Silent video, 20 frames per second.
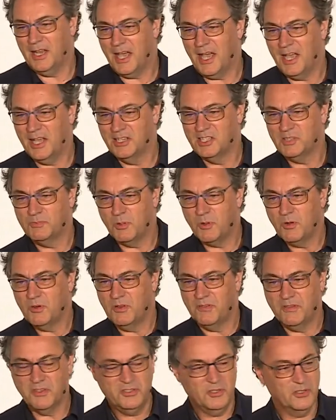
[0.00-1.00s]
I spoke to
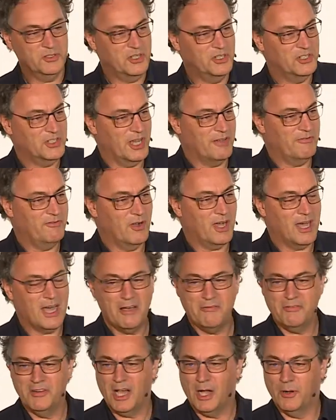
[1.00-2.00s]
the sushi chef for
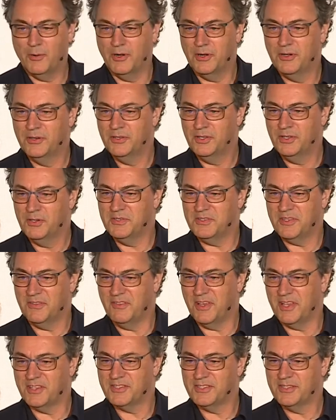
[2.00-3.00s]
half an hour using
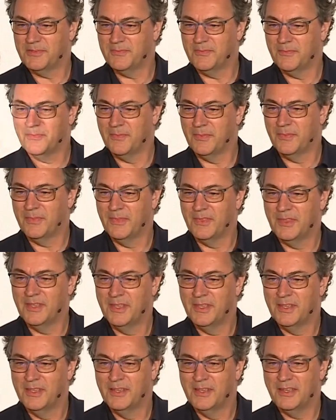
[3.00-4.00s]
this.
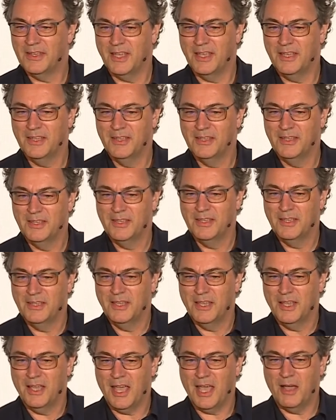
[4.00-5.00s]
Okay.
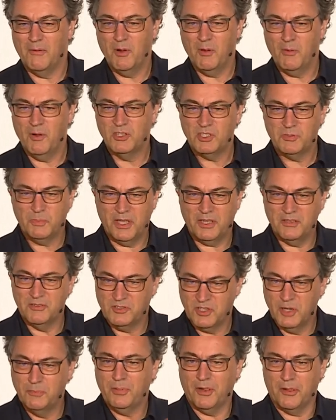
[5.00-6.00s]
We were speaking
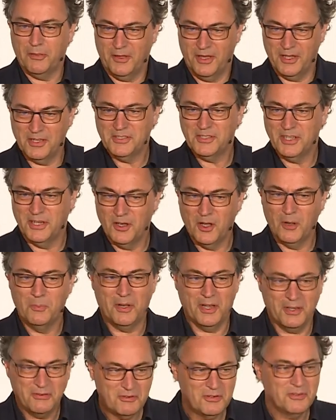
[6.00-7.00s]
simple things, you know,
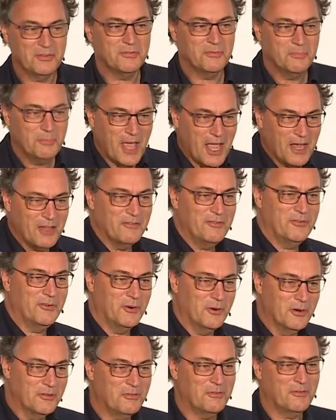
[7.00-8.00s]
but back and
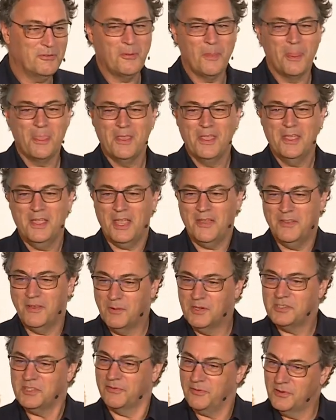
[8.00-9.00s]
forth. And it
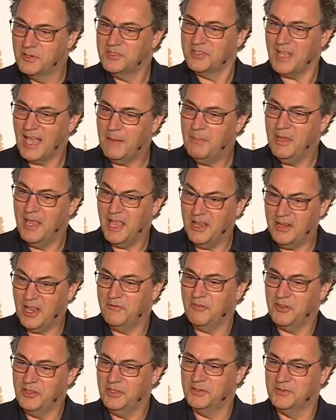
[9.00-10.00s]
was the first time he had
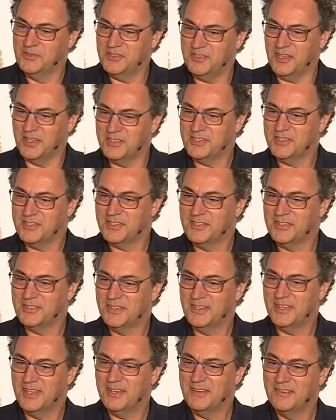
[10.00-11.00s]
ever used this.
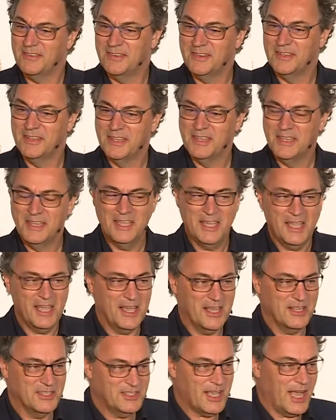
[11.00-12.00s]

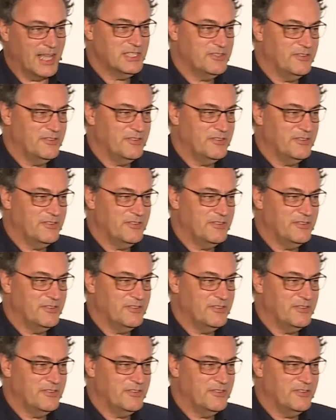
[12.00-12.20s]
Science